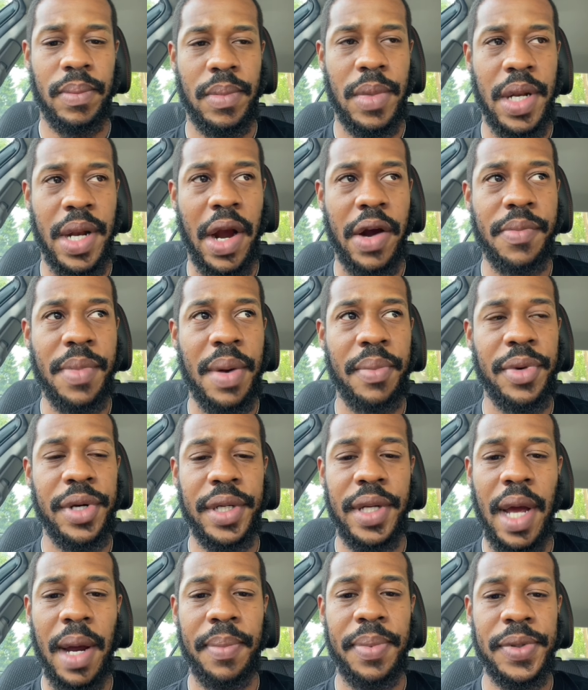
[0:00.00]
And I remember in
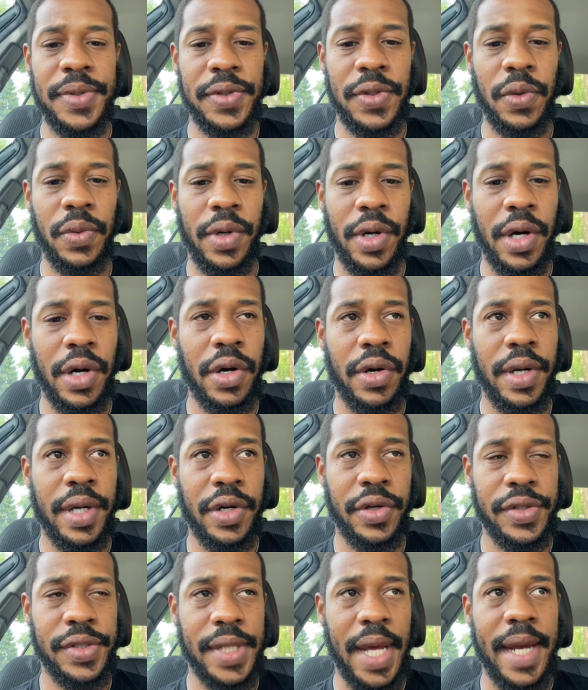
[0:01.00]
an episode, her and
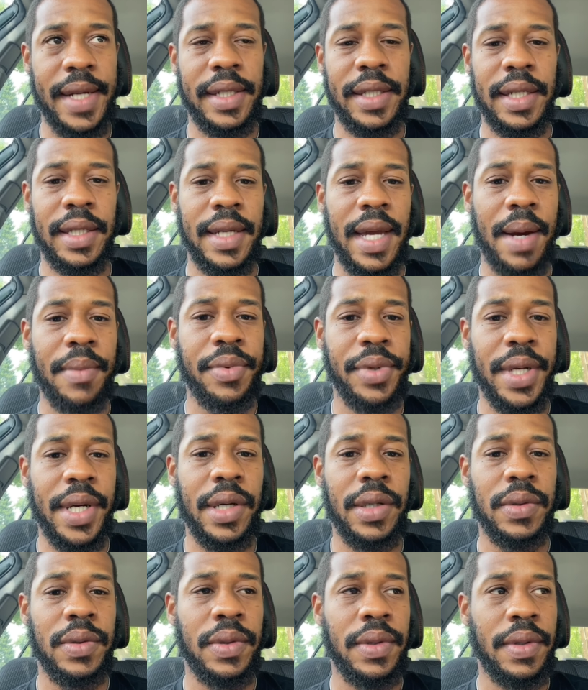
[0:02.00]
her sidekick,
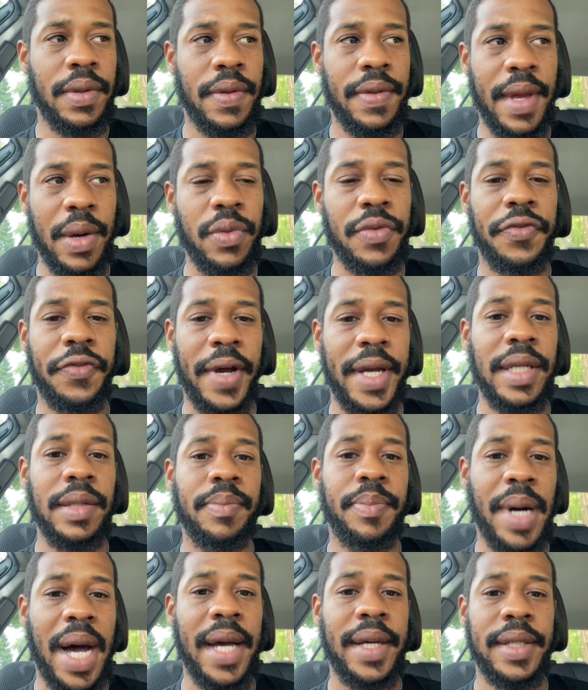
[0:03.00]
Gabrielle, they were fighting
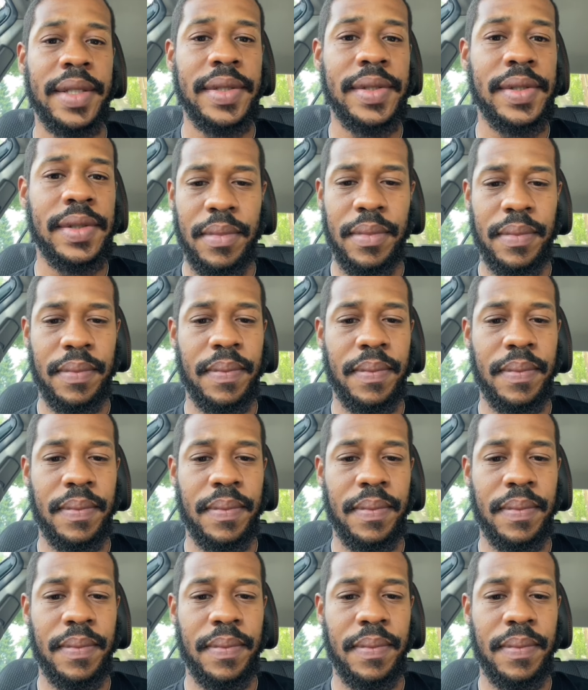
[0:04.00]
Bacchus.